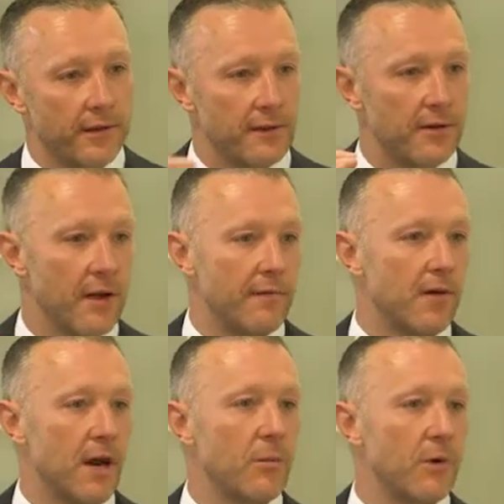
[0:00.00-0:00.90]
is a
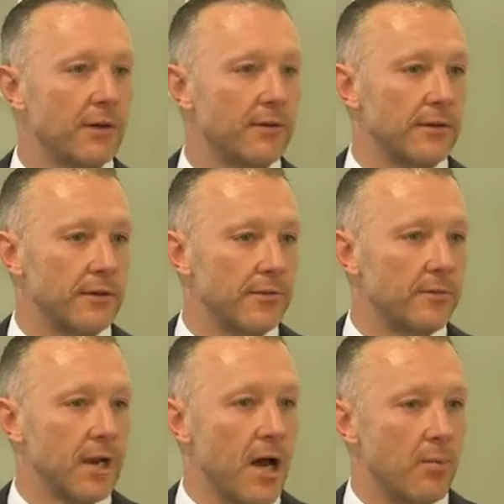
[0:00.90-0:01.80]
framework to
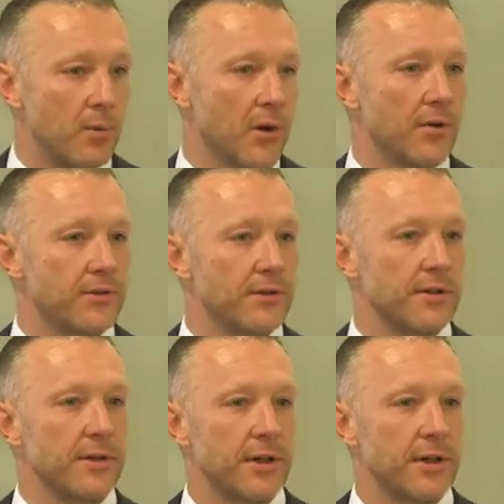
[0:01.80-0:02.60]
approach